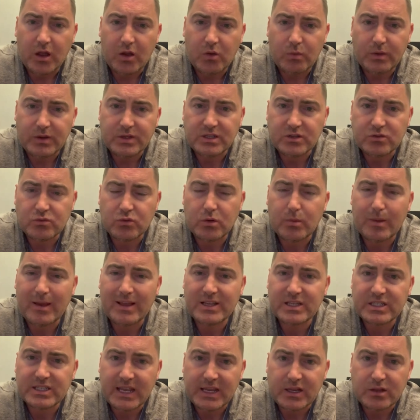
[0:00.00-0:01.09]
which is all about
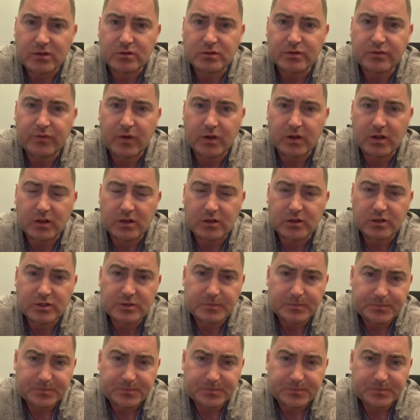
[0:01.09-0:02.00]
sales funnels.